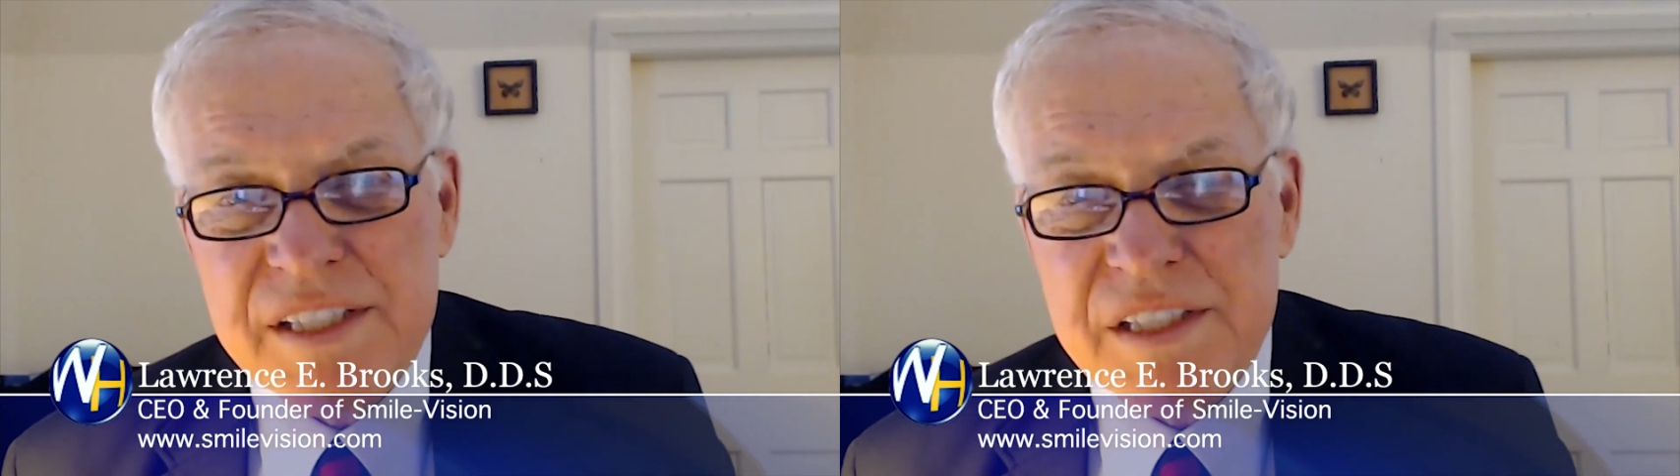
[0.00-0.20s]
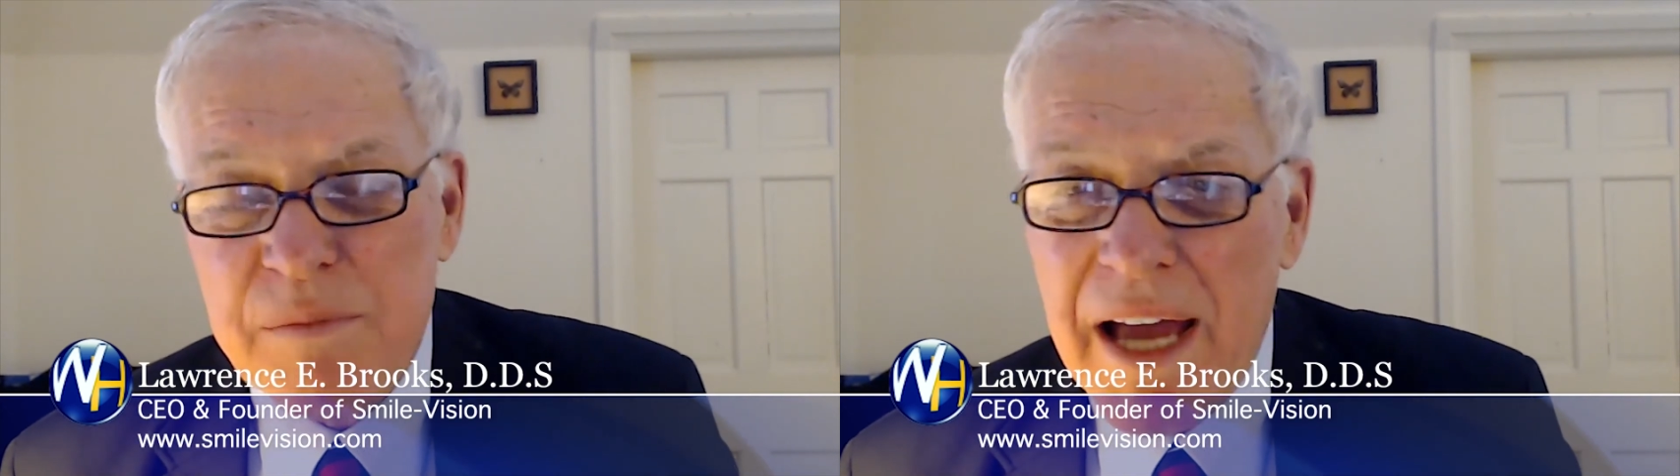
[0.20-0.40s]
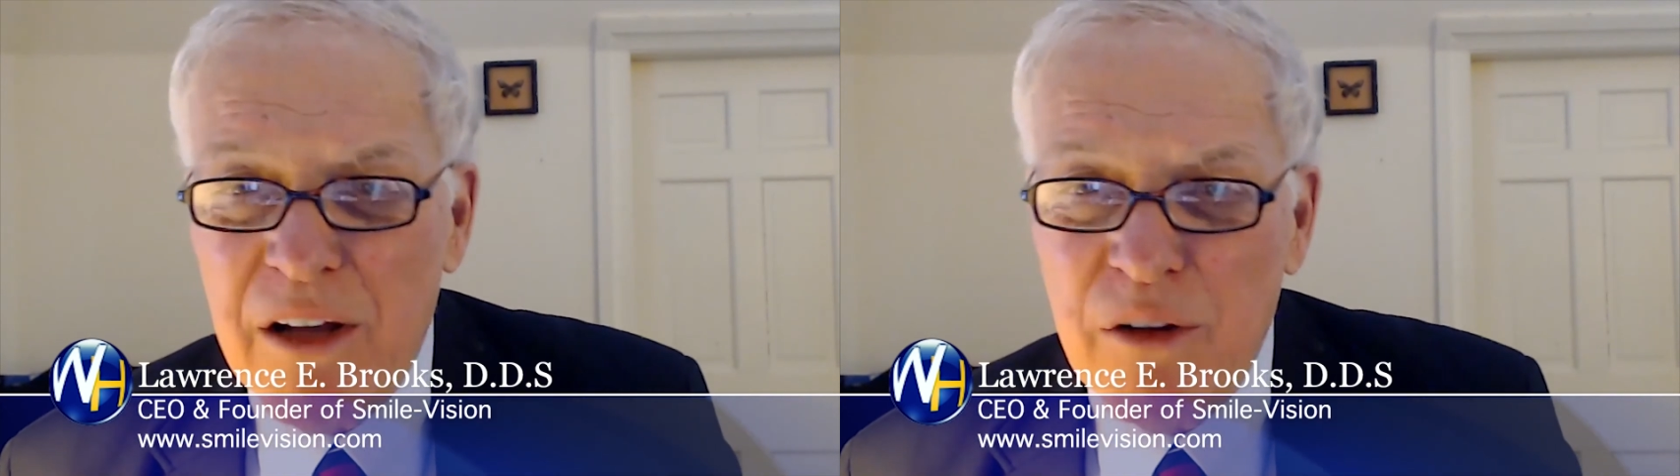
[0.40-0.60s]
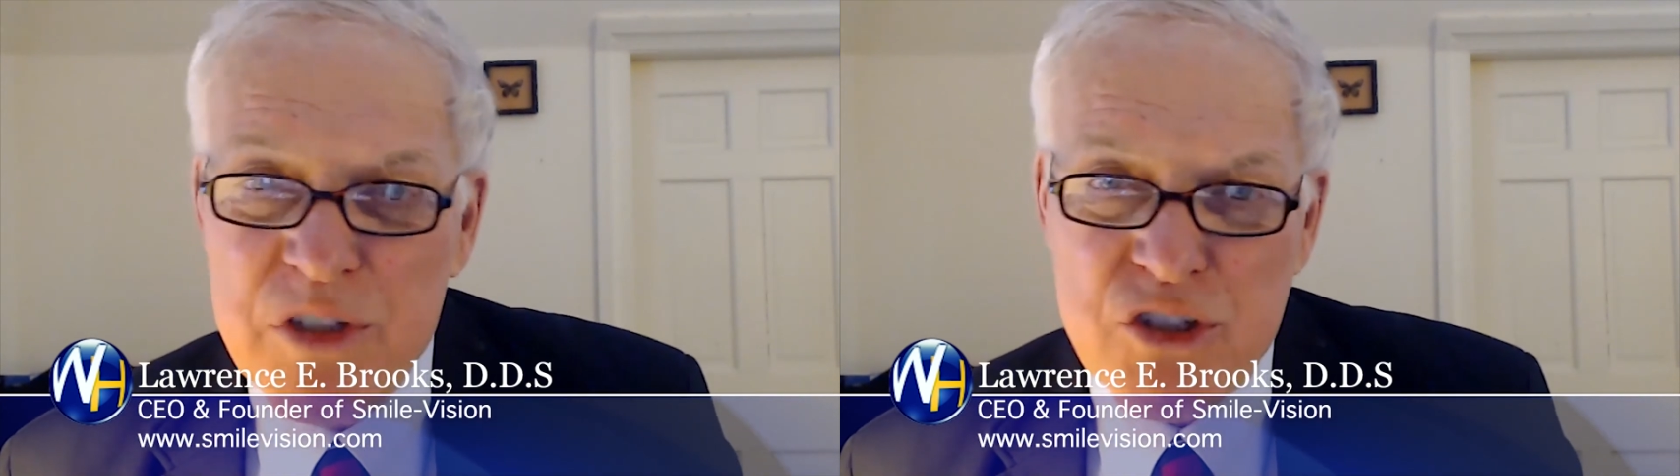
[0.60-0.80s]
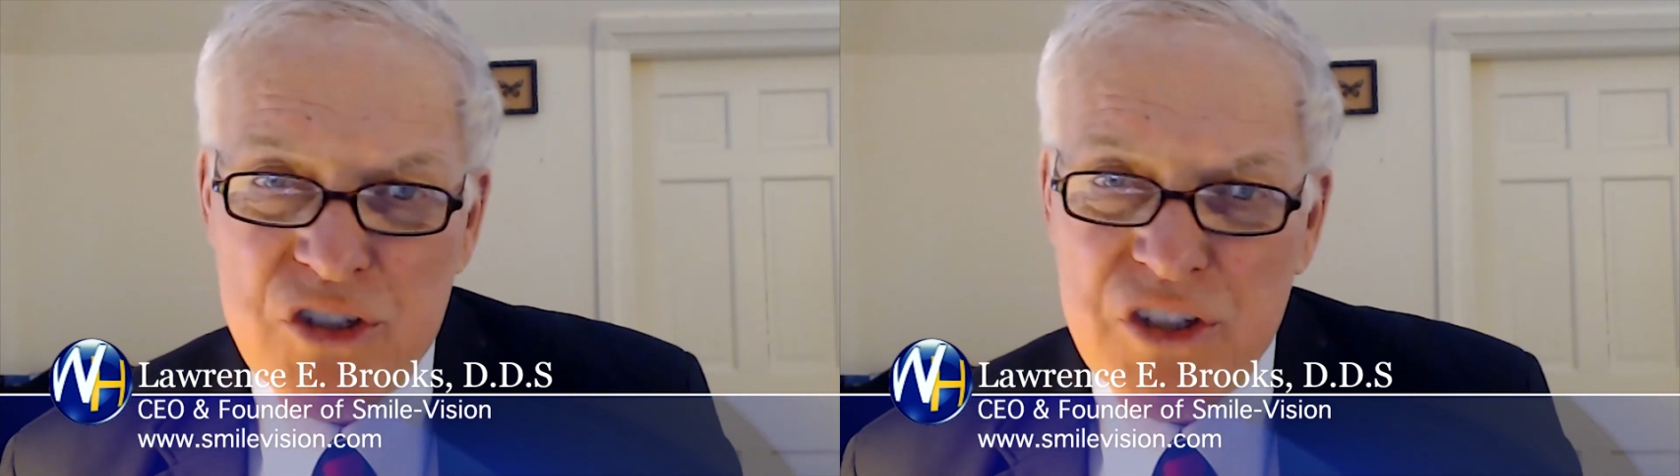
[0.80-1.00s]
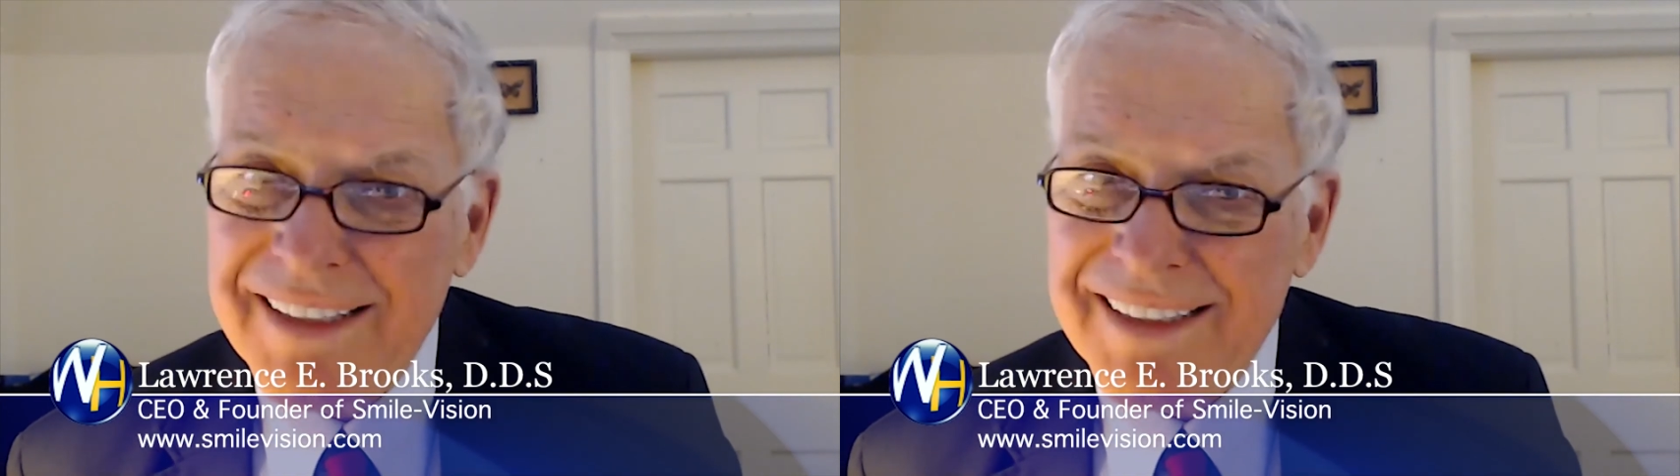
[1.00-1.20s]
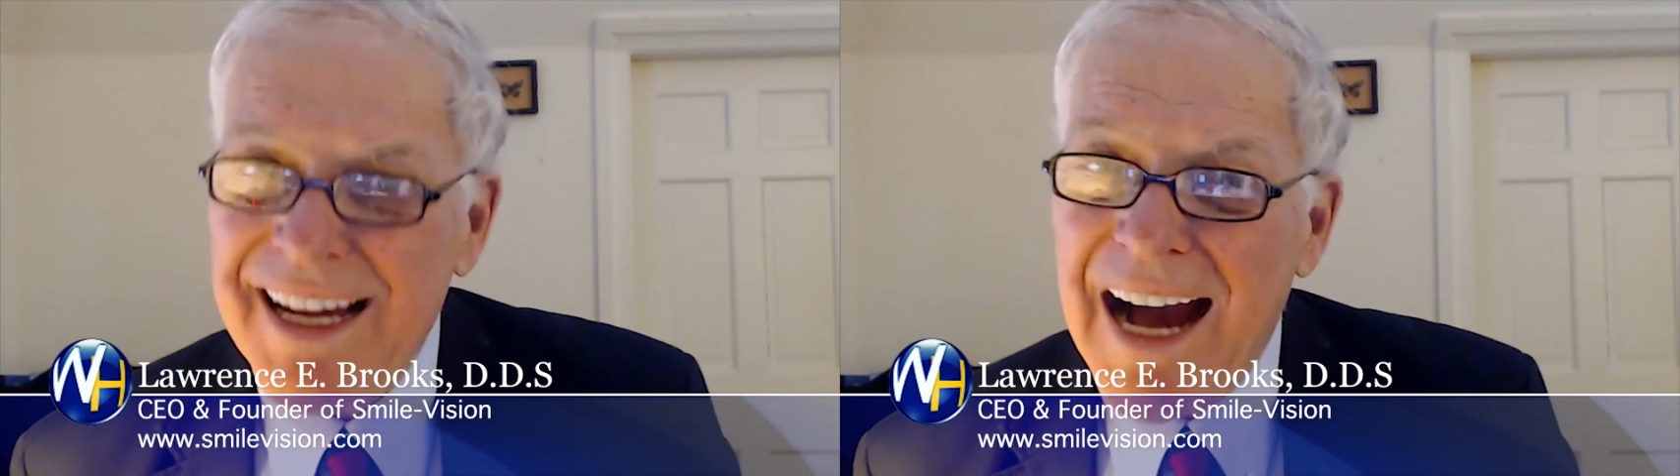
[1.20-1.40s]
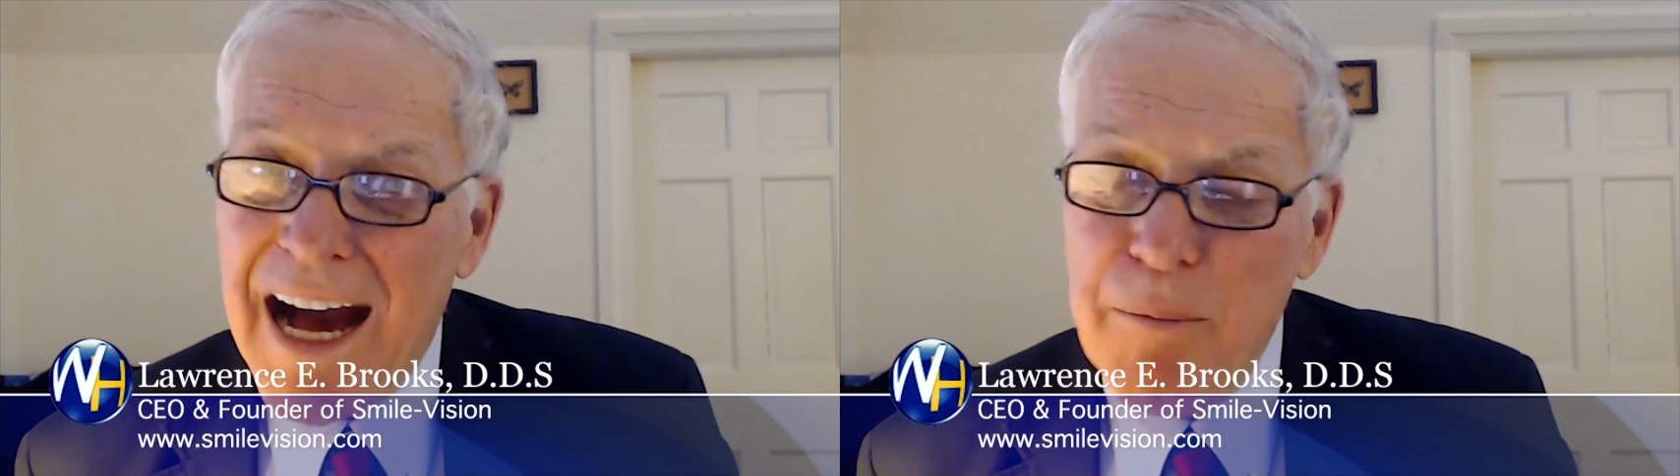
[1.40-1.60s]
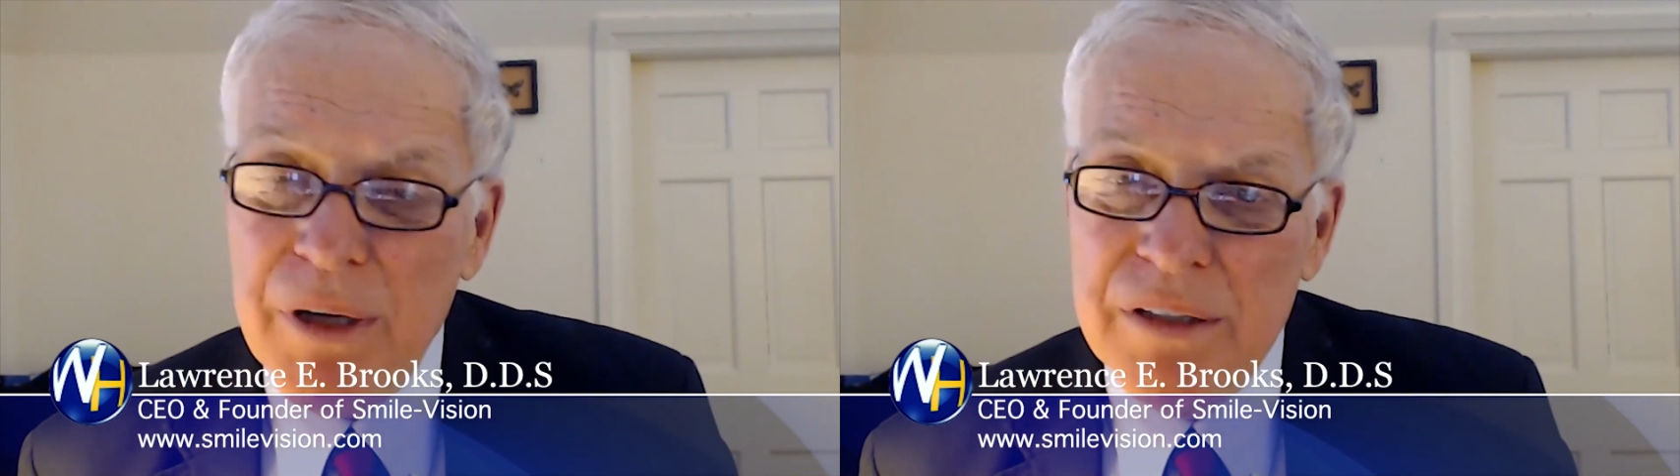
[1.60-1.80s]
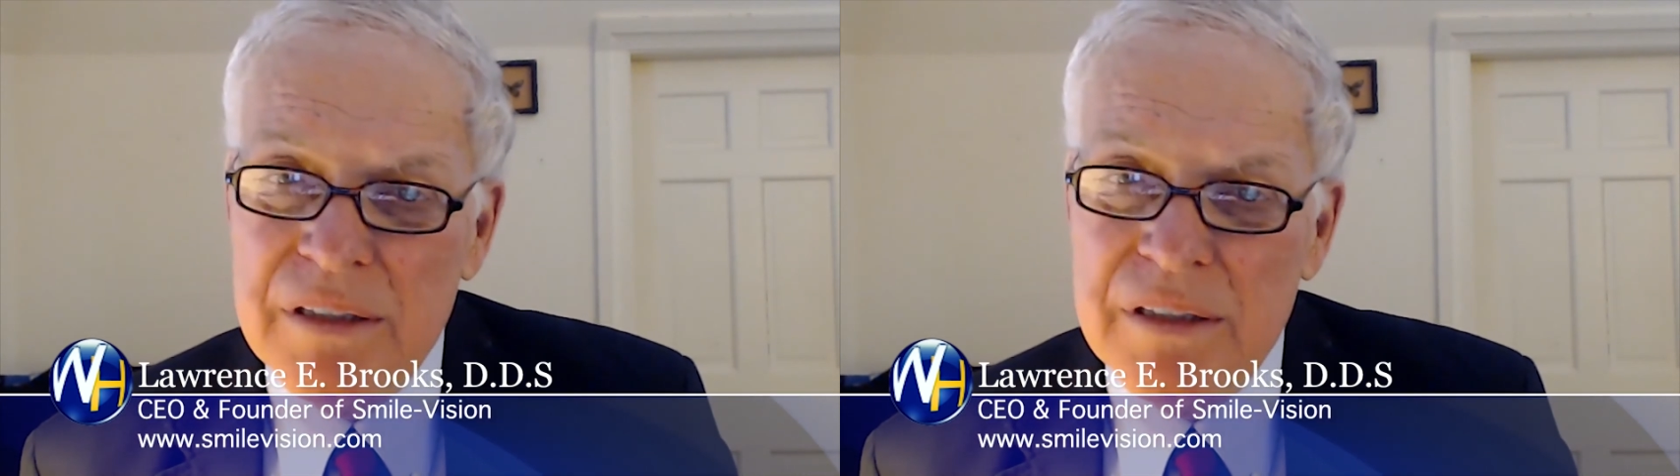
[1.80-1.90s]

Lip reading: smilevision.com.